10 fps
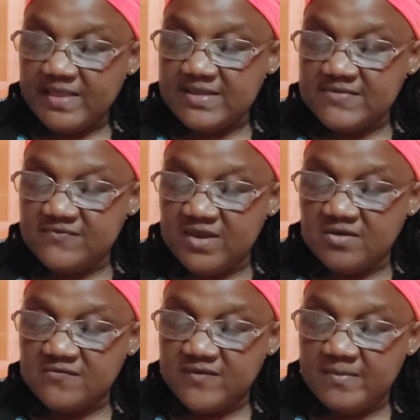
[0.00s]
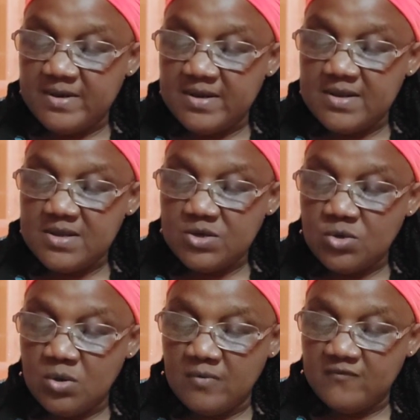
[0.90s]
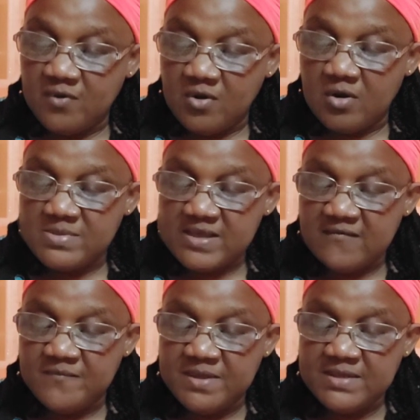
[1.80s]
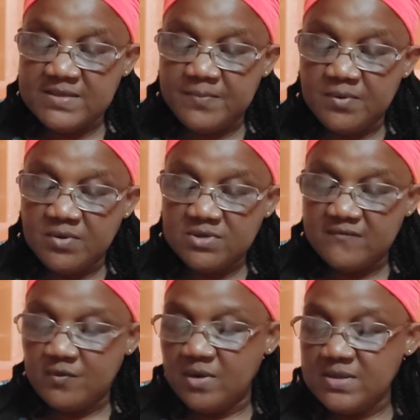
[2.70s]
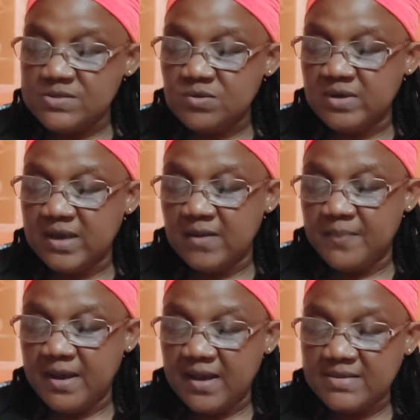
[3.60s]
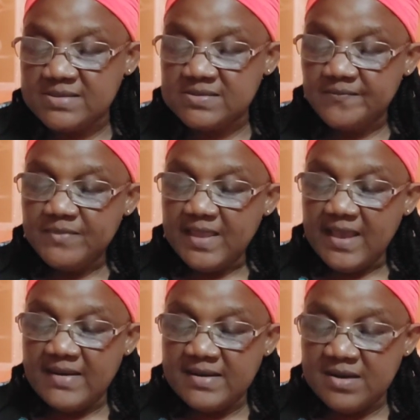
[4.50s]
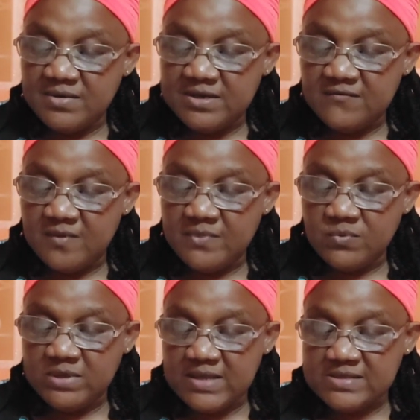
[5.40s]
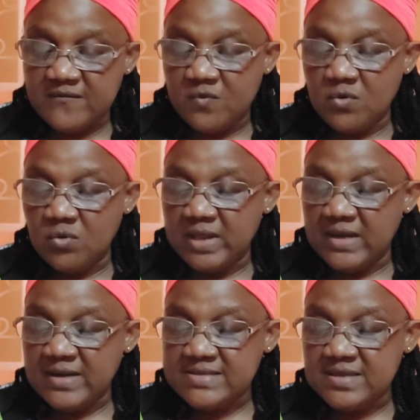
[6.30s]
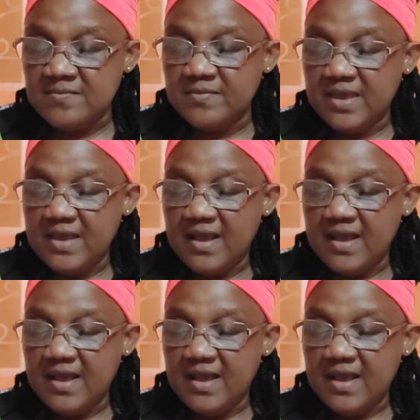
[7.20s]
These various family forms have been the product of our historical past and inherited from the days of colonialism,